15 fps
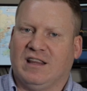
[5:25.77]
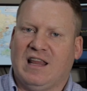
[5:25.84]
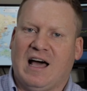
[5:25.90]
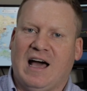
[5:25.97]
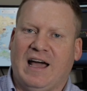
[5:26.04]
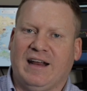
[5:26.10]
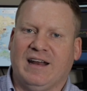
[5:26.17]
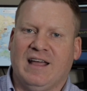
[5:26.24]

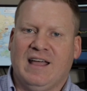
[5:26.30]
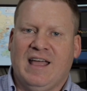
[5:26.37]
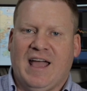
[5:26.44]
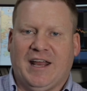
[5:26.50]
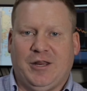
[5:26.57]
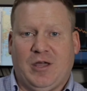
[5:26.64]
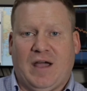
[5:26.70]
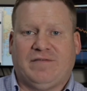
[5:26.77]
line,
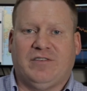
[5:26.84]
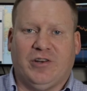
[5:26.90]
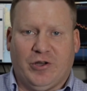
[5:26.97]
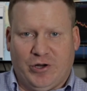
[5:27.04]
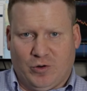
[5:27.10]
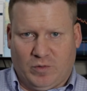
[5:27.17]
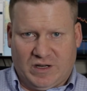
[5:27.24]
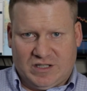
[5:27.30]
and you have to know
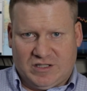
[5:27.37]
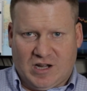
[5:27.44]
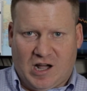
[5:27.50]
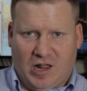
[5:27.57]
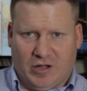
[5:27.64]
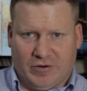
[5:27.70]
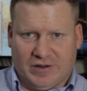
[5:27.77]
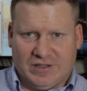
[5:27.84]
your risk
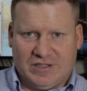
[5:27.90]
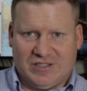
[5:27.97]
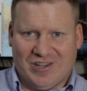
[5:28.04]
tolerance.